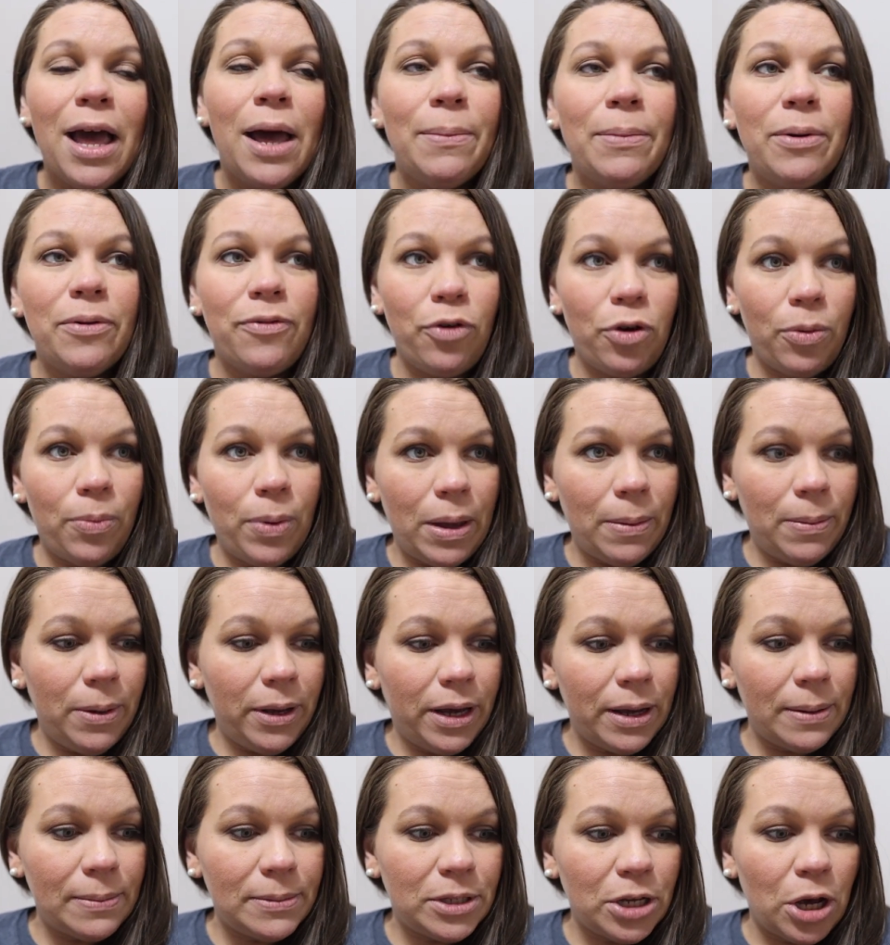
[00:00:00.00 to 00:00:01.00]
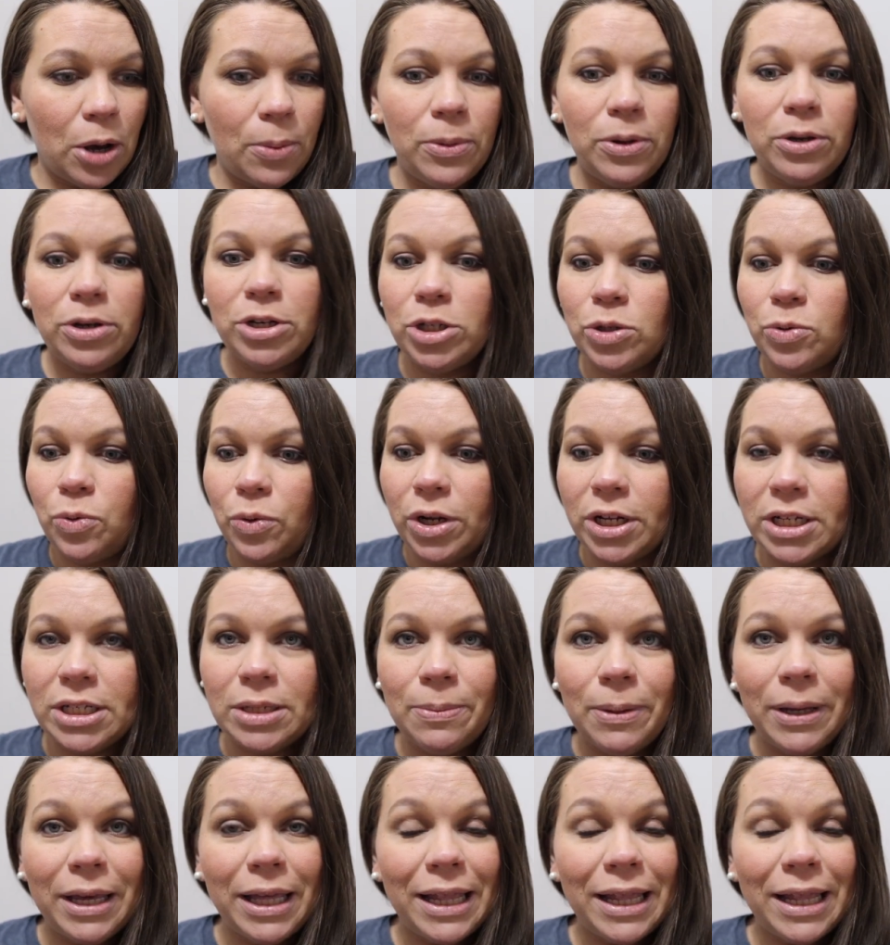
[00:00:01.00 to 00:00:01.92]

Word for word: before baby comes home you just want it to be